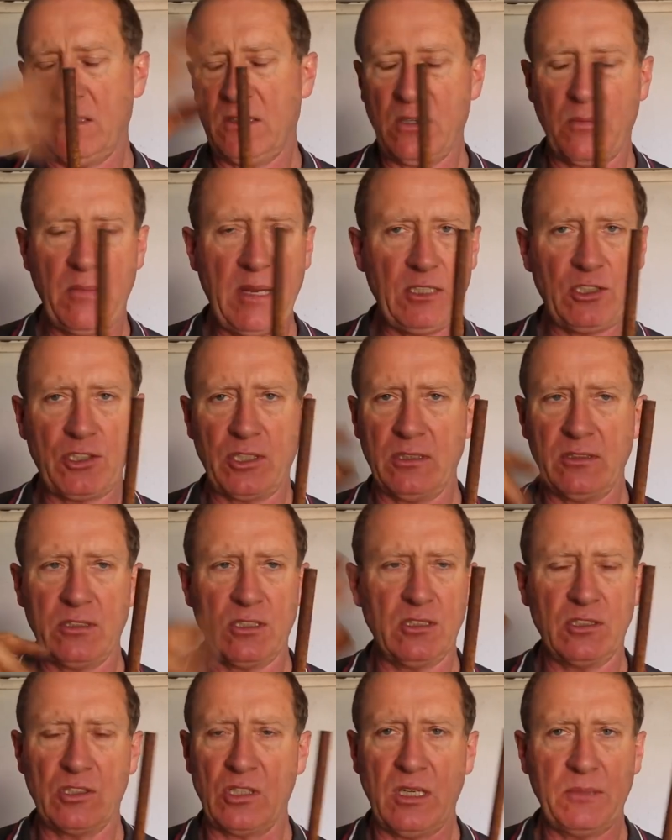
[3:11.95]

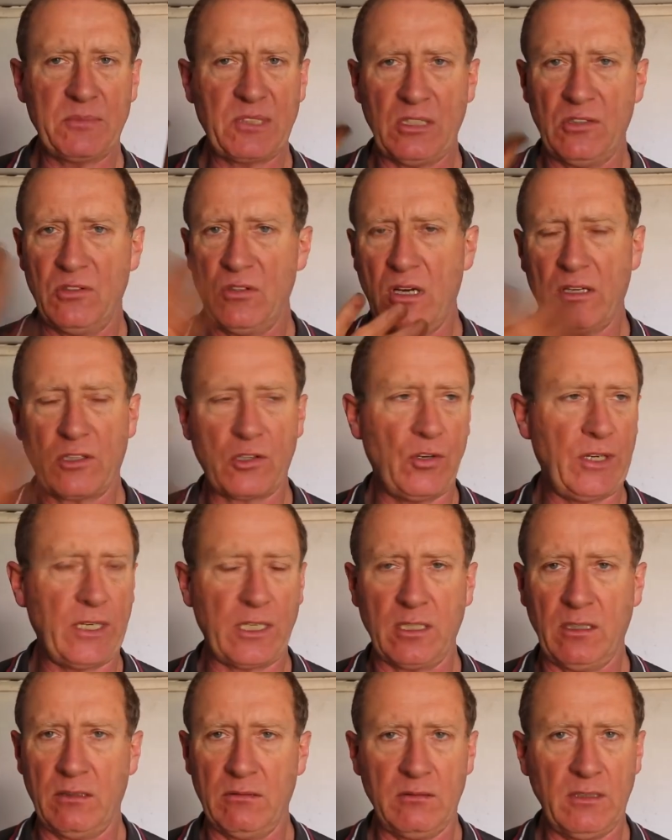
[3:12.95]
Dimensions and types are not
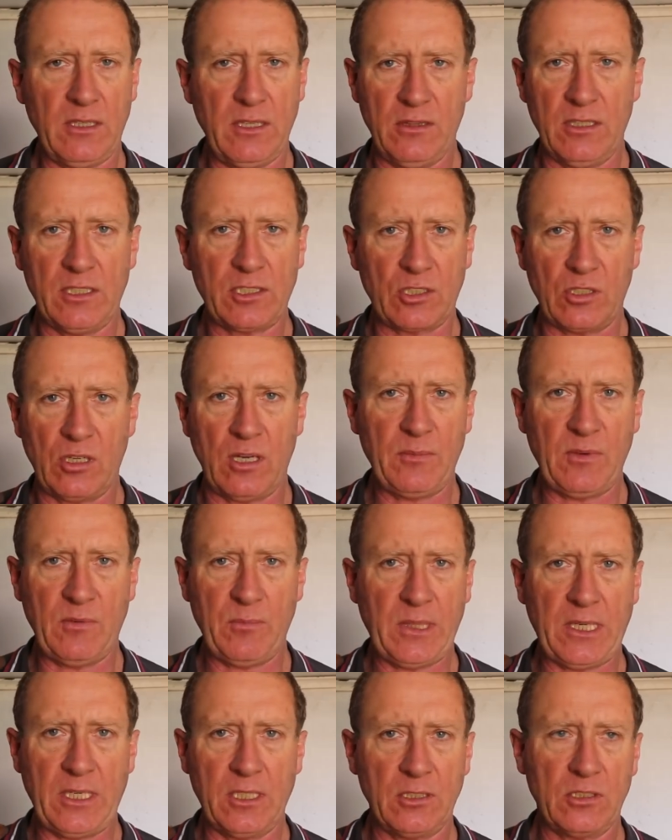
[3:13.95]
critical in this type
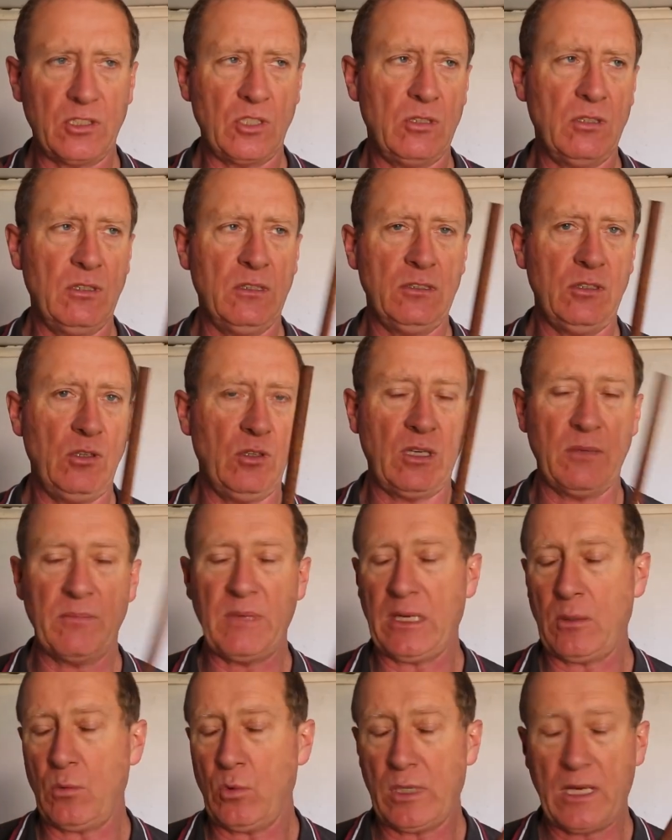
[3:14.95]
of beginner tong. You can
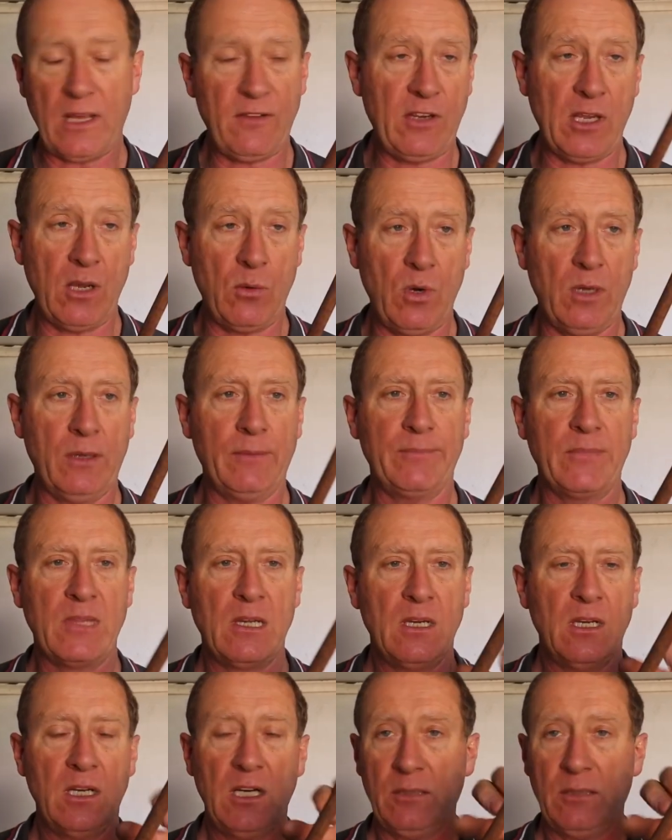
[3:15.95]
make whatever you want.